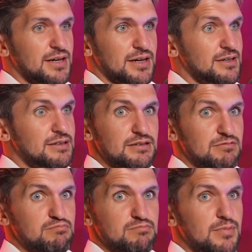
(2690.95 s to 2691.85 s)
And
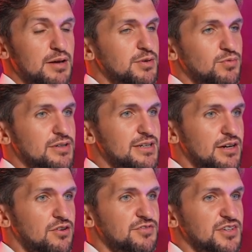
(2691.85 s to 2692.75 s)
maybe one day
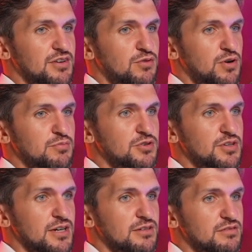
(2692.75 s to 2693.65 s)
I'll figure out what I'm
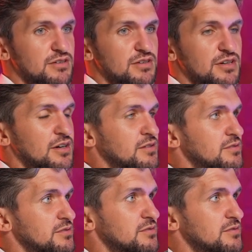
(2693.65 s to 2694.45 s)
good at. I don't know.